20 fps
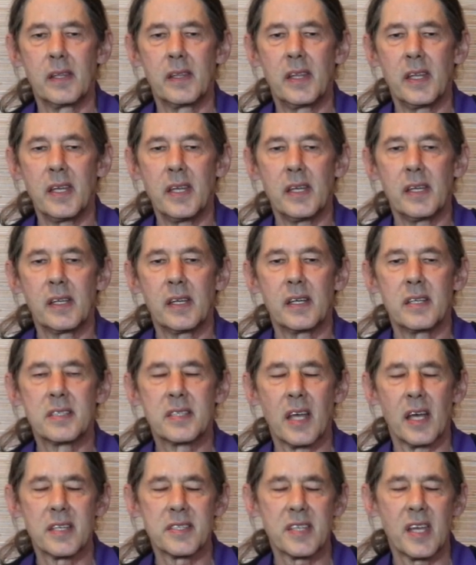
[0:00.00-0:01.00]
the
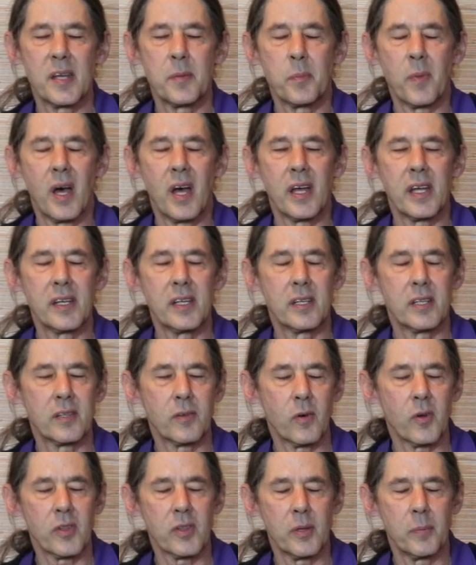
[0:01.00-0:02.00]
Zazen mind,
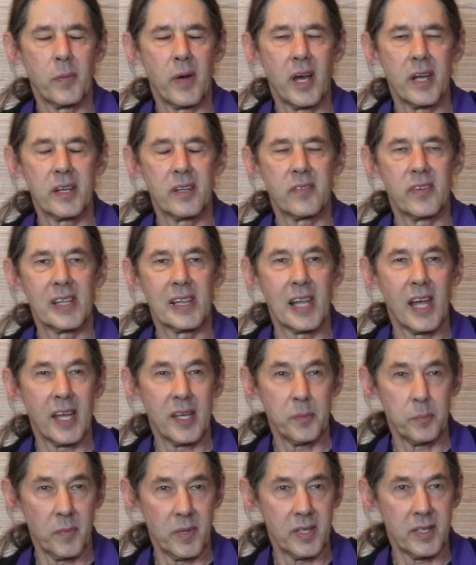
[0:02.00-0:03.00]
or the mind of
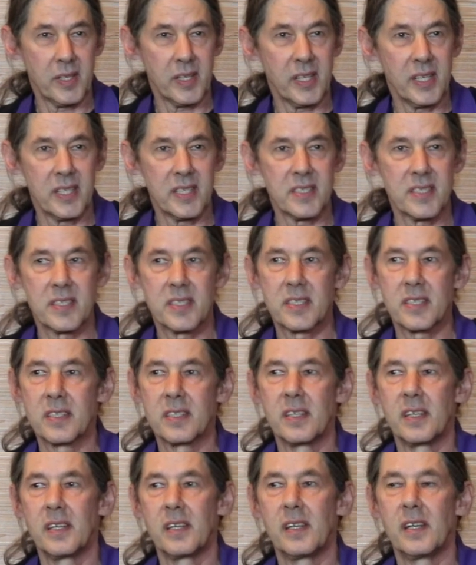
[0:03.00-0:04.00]
enlightenment, is
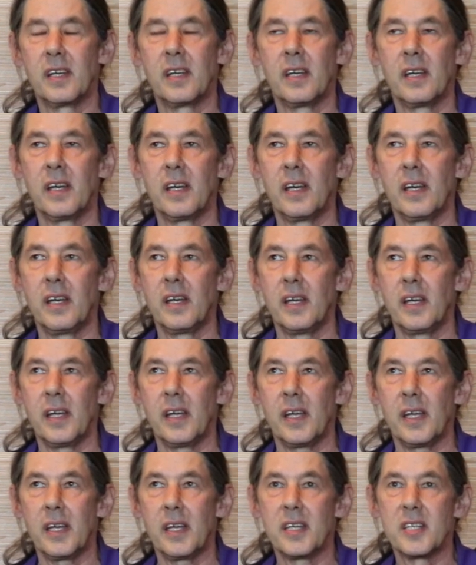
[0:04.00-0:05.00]

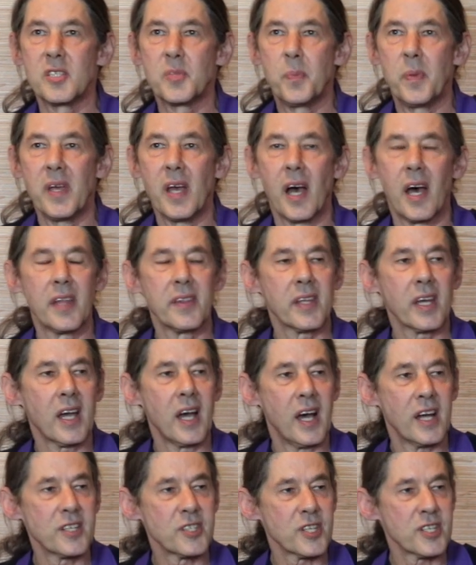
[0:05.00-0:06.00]
beyond the
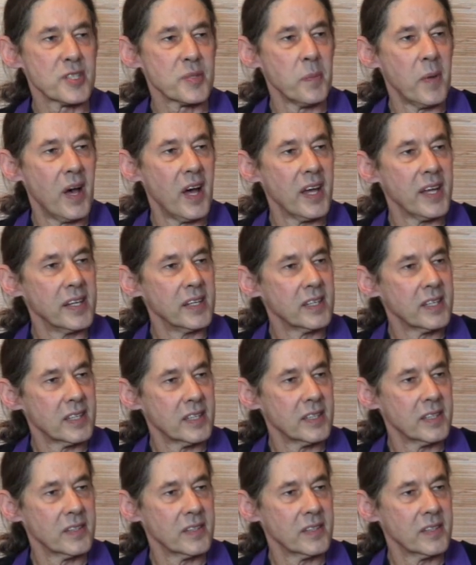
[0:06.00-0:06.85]
conscious mind,